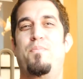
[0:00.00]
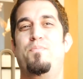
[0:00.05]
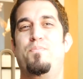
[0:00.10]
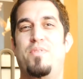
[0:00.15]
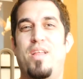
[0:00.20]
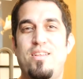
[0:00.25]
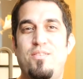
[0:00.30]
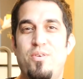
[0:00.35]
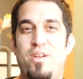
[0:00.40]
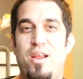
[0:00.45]

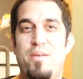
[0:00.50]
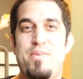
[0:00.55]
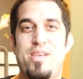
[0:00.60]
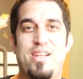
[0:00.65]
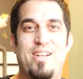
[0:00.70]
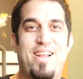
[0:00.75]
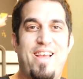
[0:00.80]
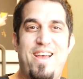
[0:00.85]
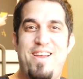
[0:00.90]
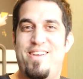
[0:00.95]
That's what I
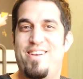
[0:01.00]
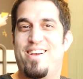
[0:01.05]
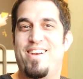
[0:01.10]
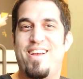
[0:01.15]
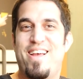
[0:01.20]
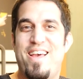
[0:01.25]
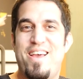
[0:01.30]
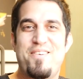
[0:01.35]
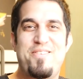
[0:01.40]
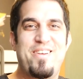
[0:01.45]
mean.
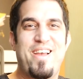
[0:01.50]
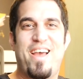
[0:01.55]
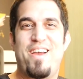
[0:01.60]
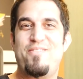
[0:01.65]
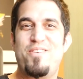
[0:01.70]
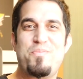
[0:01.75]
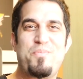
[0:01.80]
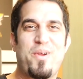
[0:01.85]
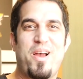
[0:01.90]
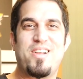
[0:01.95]

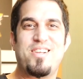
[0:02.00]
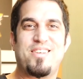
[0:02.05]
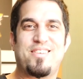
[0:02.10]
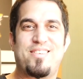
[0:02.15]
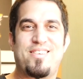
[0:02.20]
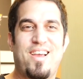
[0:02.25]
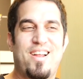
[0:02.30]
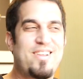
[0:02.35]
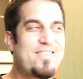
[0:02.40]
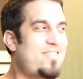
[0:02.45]
Every
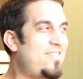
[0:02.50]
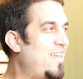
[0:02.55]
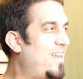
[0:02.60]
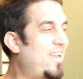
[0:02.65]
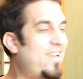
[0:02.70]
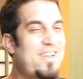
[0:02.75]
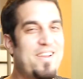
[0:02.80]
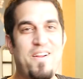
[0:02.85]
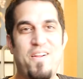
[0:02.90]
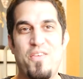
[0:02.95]
project's got its
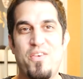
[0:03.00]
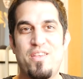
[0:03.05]
thing.